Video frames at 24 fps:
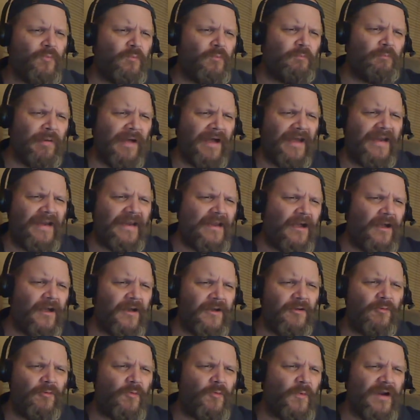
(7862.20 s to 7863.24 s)
body
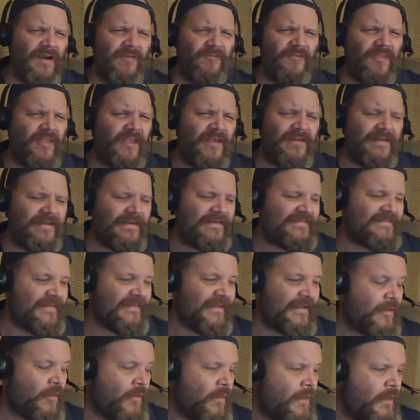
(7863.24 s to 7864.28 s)
Otto, or whatever the hell he is
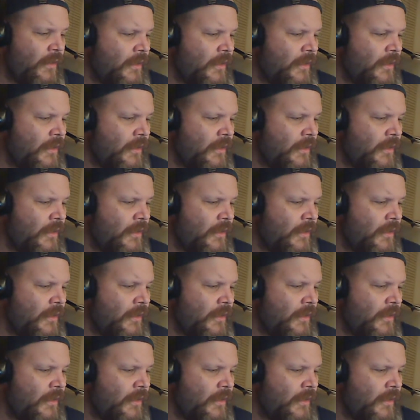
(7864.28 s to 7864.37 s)
now.